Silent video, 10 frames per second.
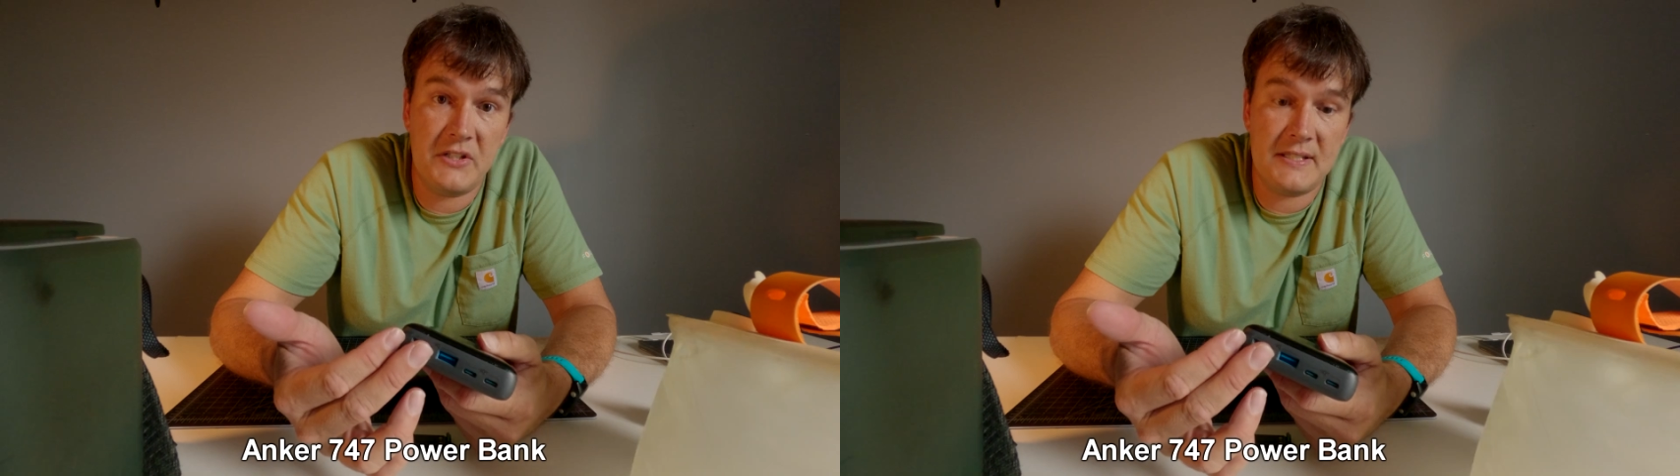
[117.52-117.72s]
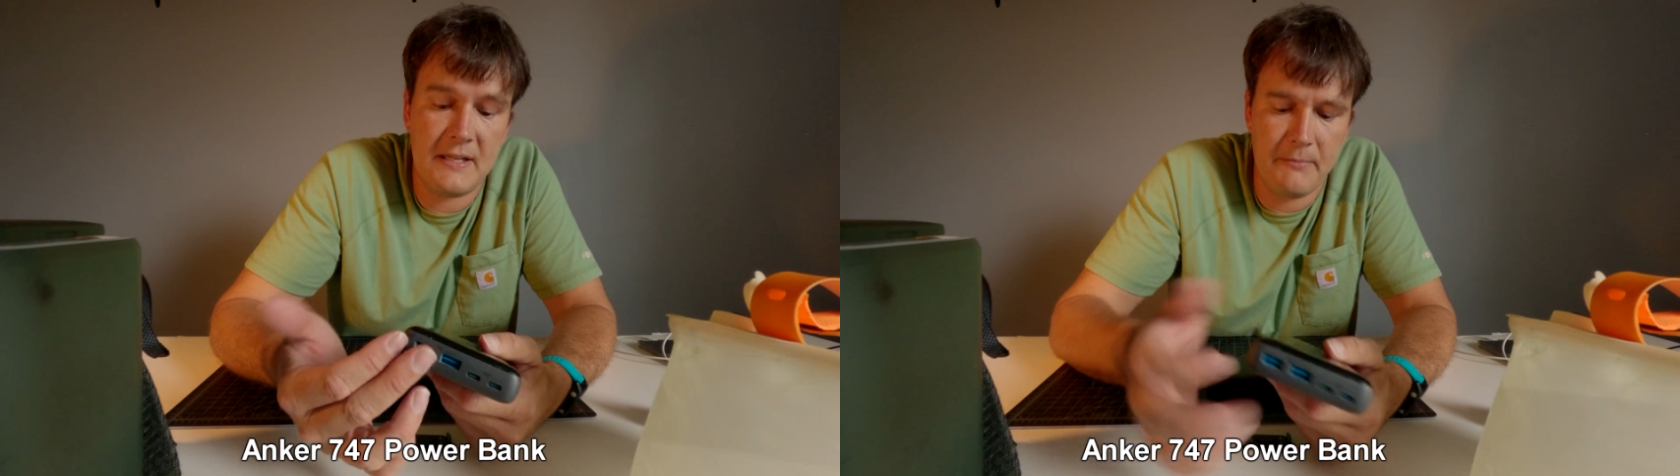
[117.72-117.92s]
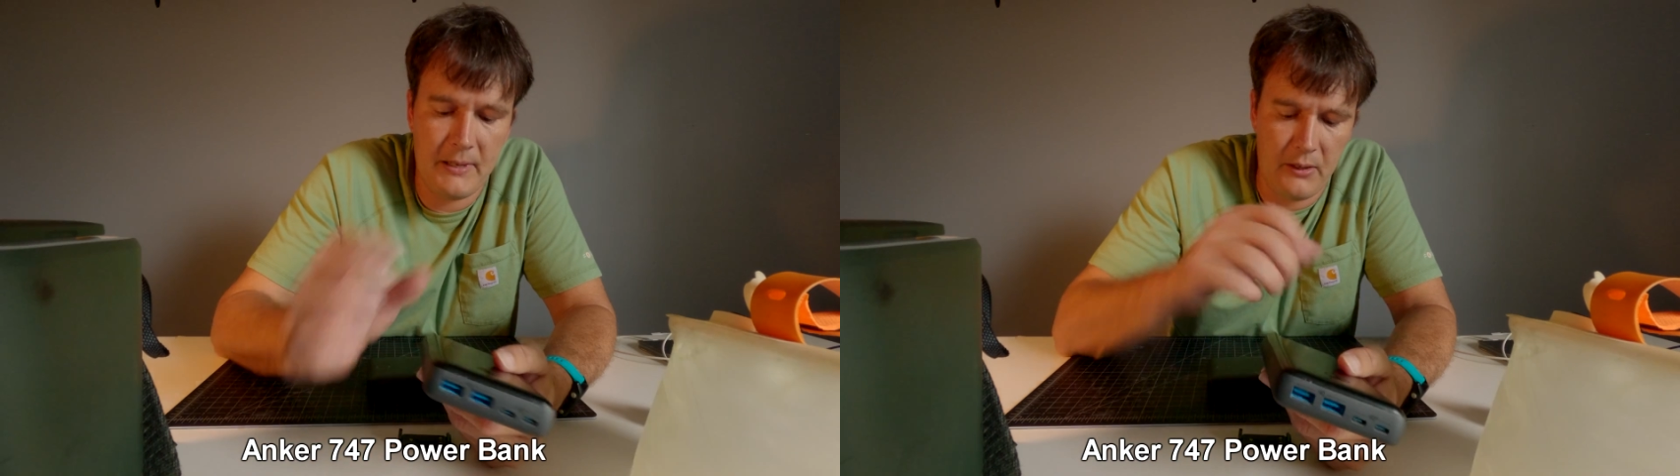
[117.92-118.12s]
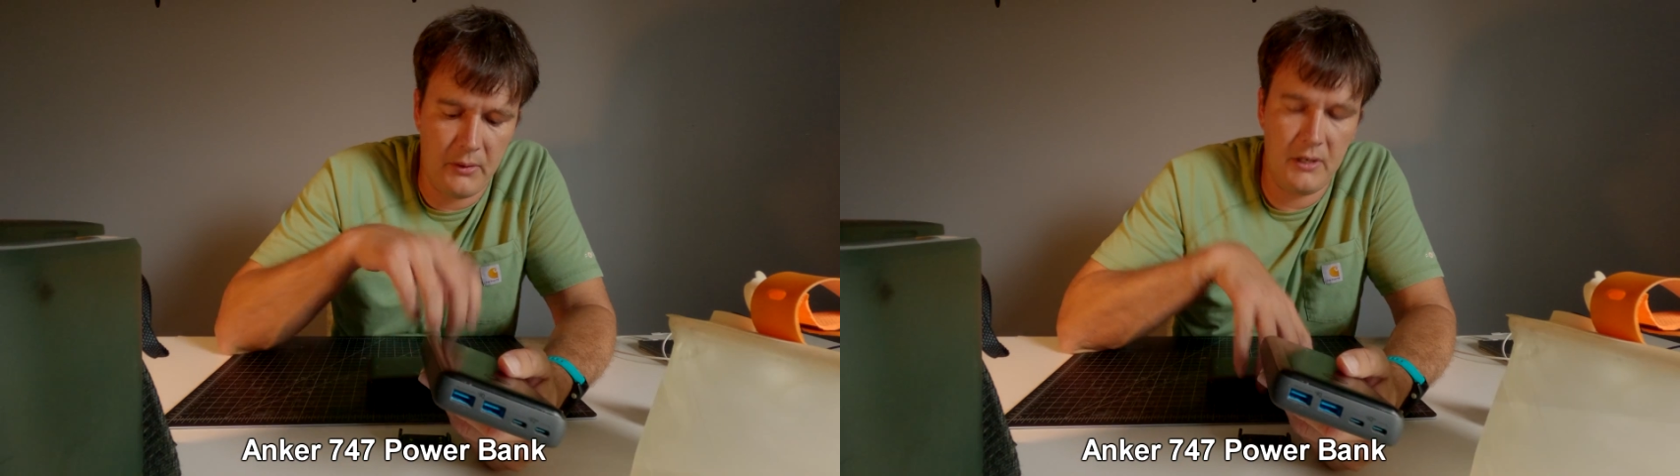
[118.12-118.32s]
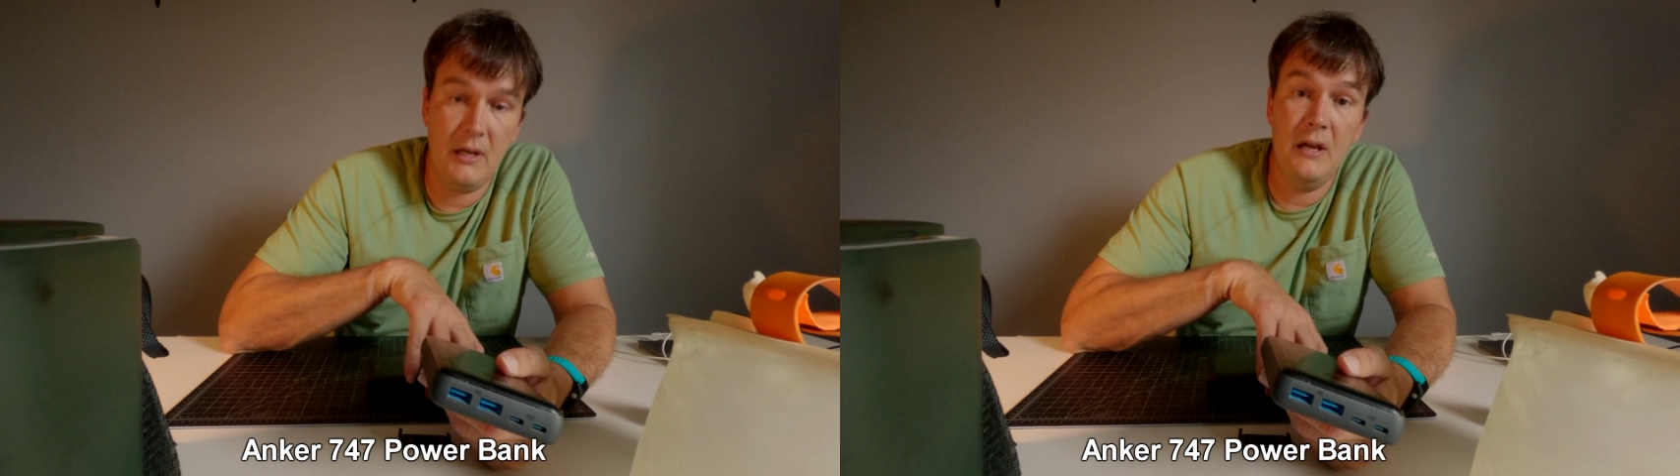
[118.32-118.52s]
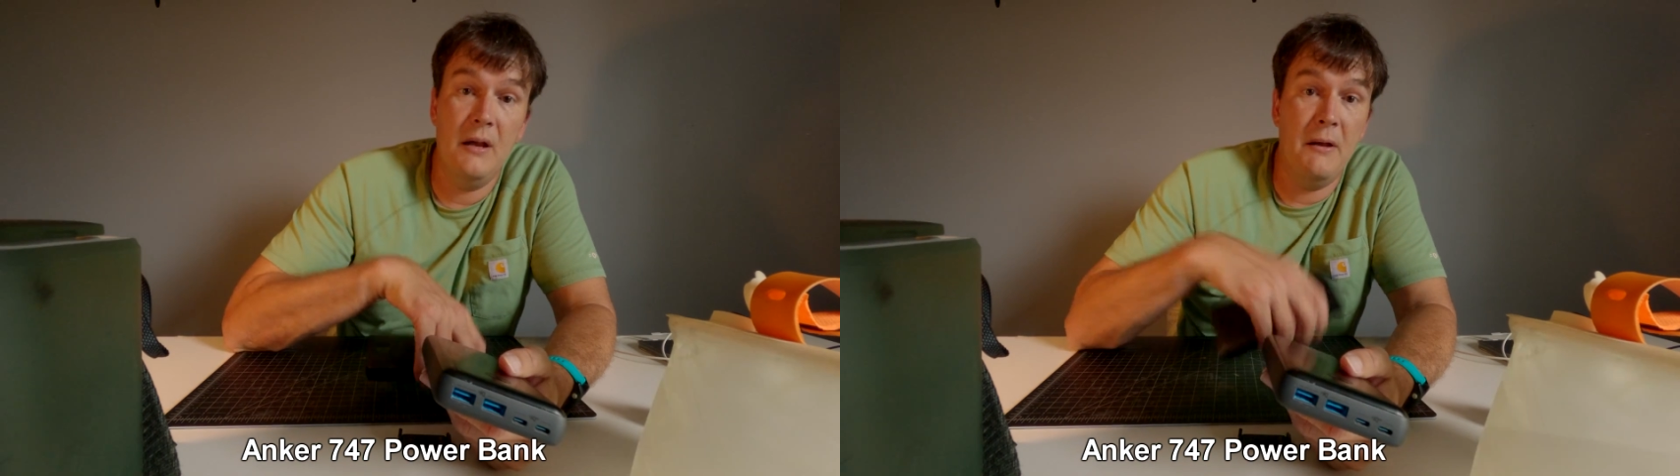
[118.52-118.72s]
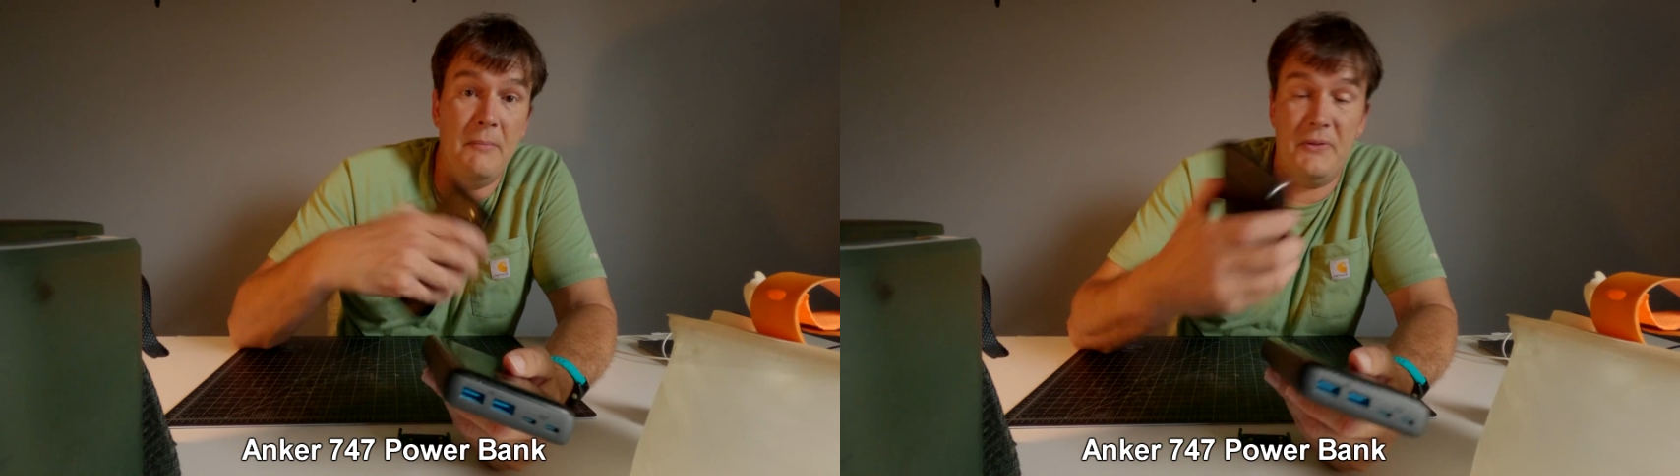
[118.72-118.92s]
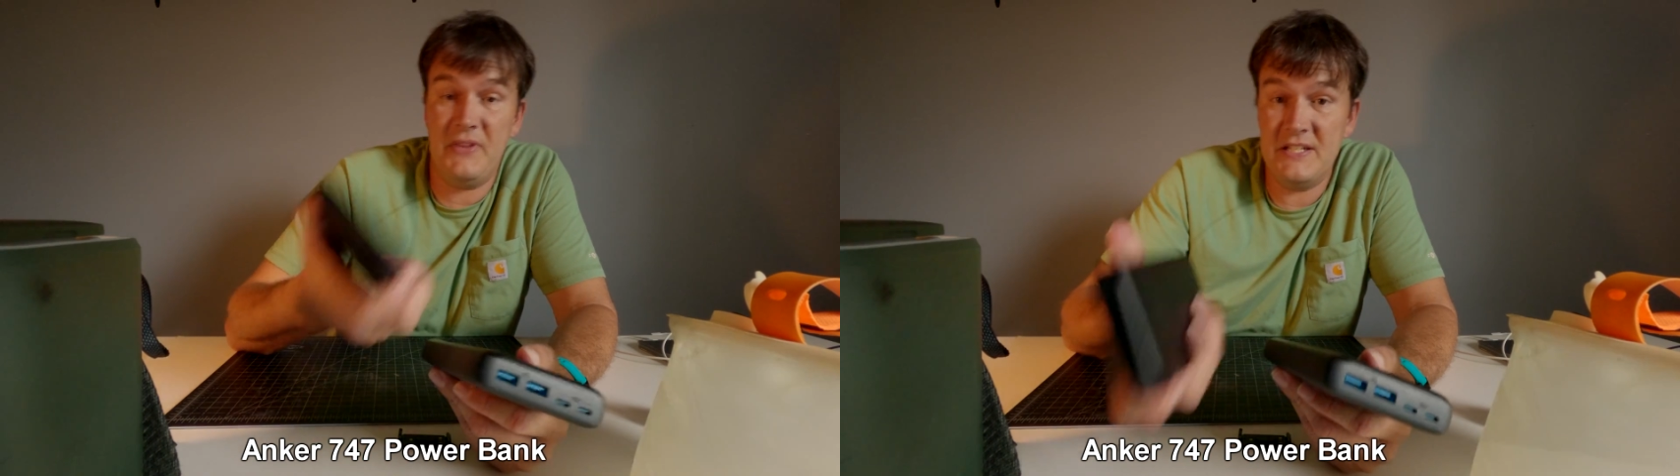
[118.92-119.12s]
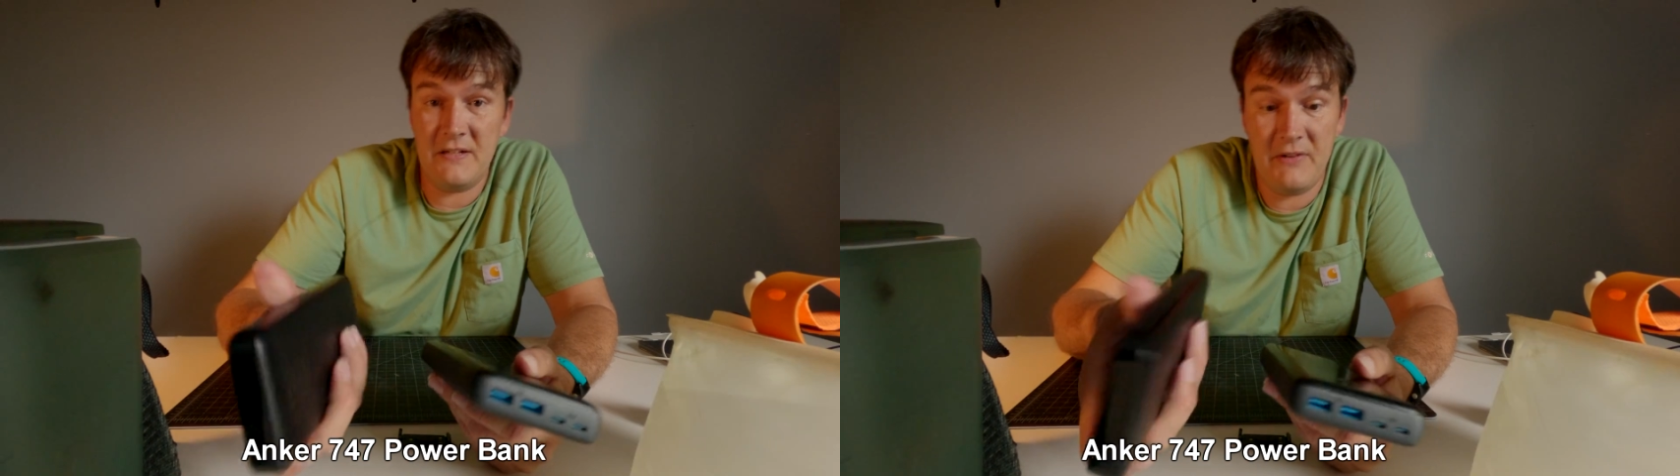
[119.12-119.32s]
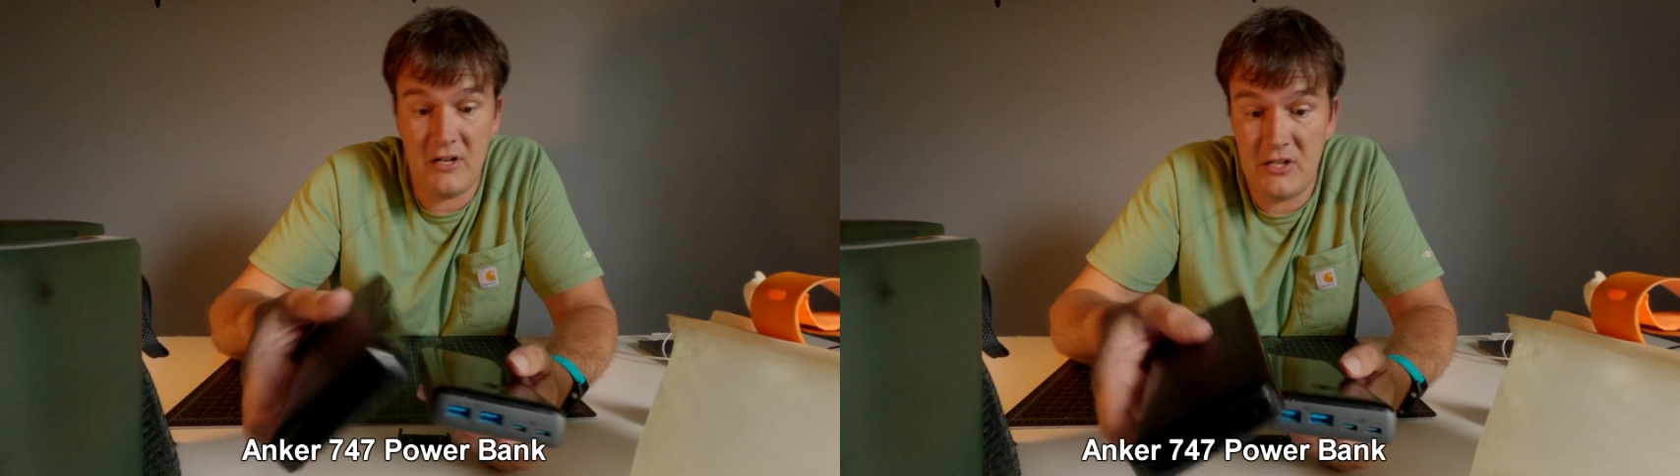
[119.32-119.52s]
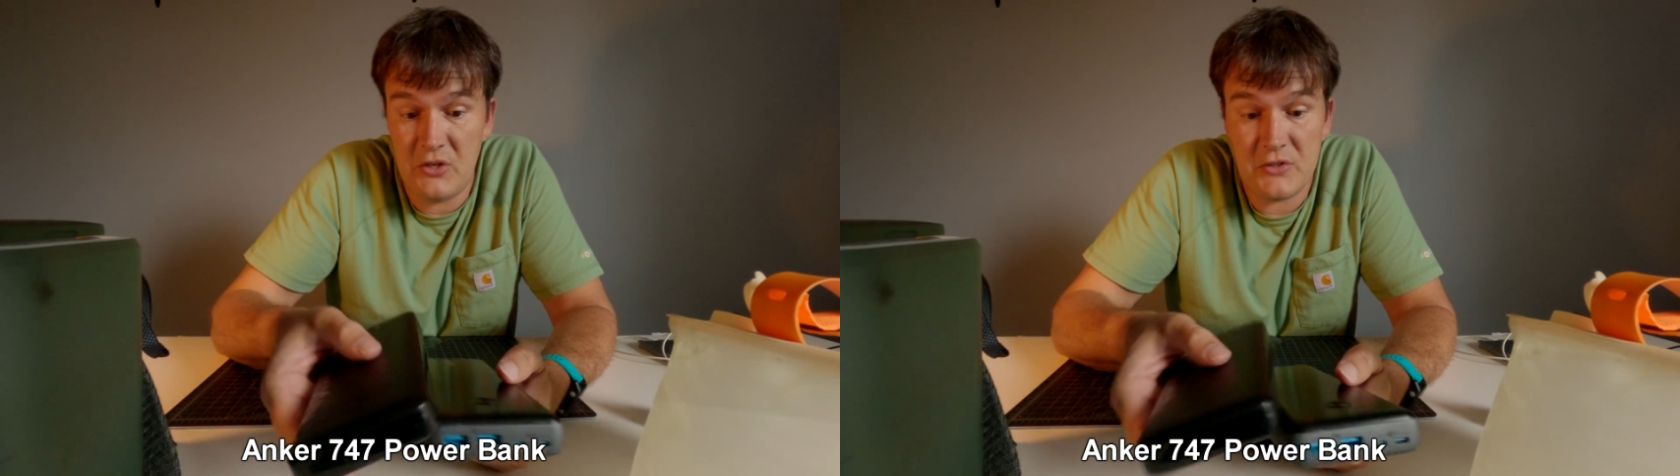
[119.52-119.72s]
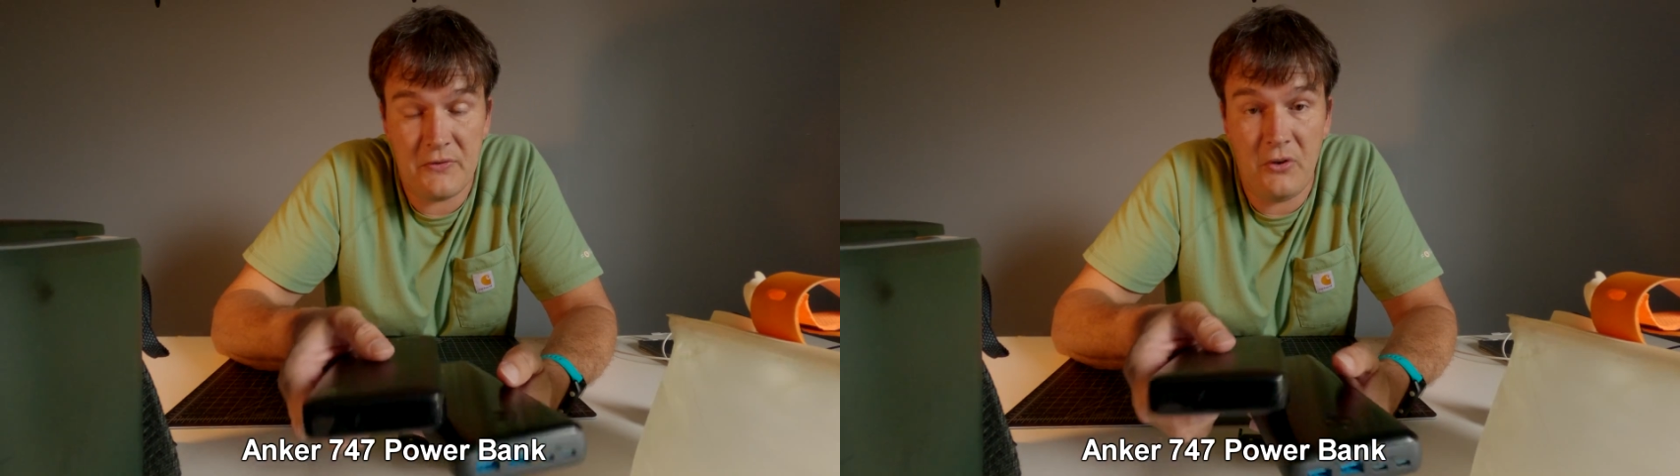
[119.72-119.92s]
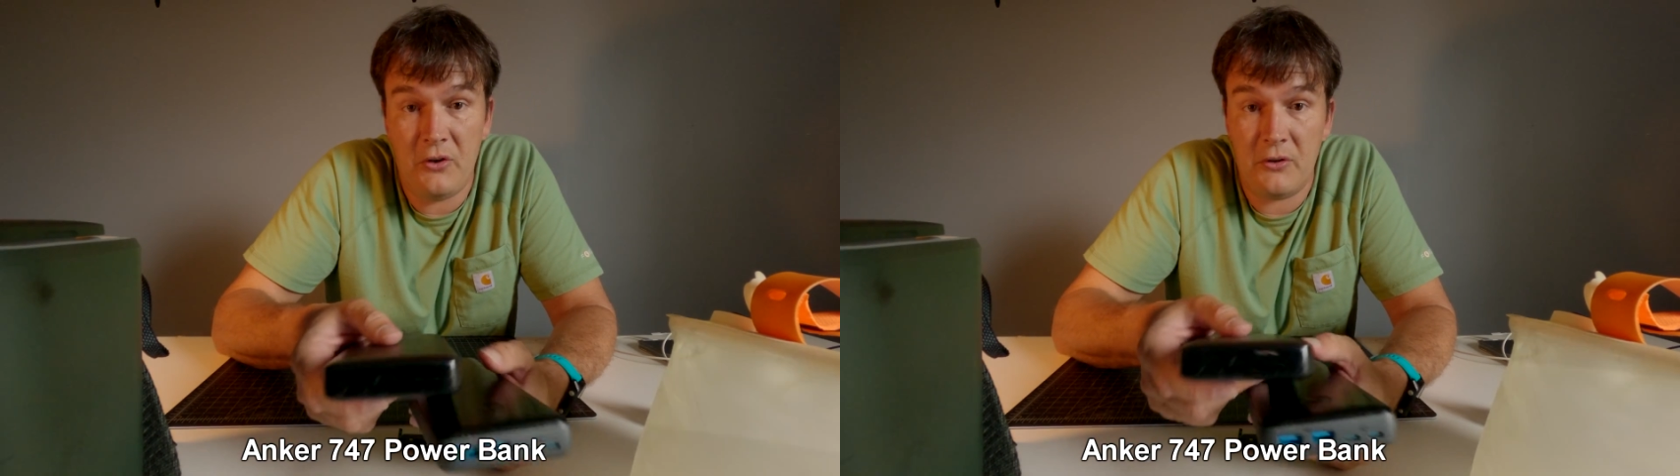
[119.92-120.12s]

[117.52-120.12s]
the same power. But these are very useful.